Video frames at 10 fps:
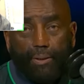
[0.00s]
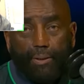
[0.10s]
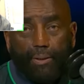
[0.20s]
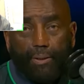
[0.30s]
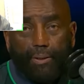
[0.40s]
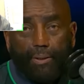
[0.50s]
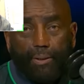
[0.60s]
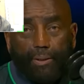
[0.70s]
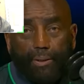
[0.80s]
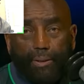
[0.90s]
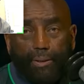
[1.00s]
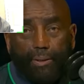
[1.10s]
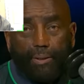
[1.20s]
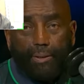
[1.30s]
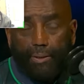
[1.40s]

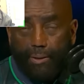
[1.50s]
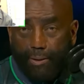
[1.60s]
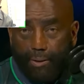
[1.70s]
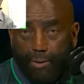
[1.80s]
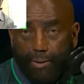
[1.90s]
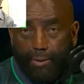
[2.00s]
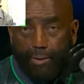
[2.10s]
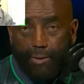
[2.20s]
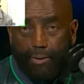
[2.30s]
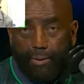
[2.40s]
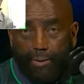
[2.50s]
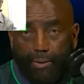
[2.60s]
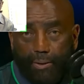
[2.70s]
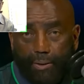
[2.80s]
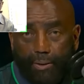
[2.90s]

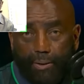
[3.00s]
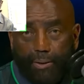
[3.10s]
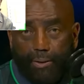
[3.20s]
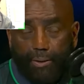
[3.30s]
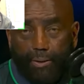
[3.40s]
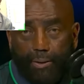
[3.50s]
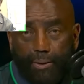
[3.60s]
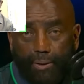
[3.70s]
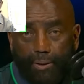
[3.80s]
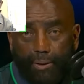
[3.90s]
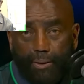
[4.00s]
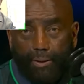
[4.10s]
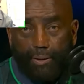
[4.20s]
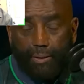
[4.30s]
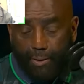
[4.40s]

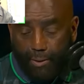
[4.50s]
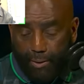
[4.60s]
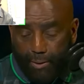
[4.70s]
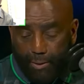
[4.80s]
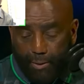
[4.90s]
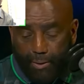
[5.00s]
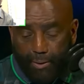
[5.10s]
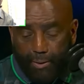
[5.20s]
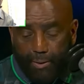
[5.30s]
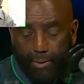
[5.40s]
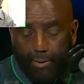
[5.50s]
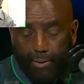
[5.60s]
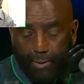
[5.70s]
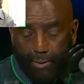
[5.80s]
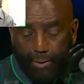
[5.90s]

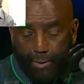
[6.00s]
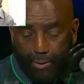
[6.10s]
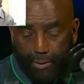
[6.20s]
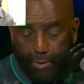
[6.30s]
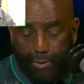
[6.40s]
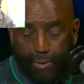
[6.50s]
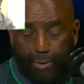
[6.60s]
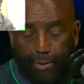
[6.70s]
This person isn't speaking.